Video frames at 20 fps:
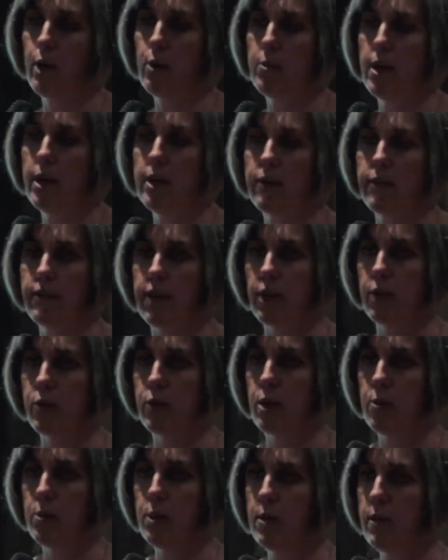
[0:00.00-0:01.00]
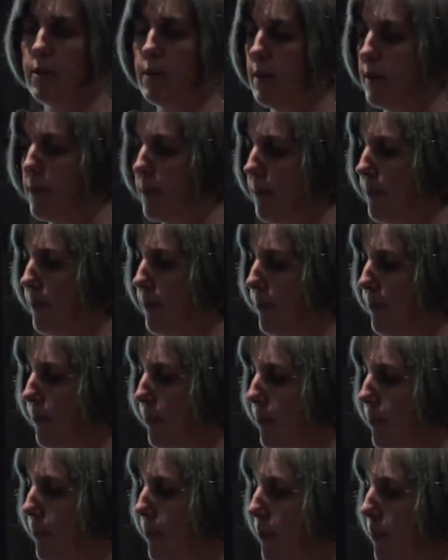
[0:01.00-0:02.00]
people in that they're feeling a little bit
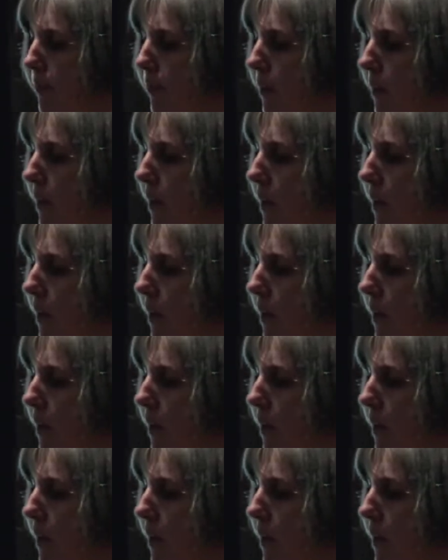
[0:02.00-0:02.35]
frustrated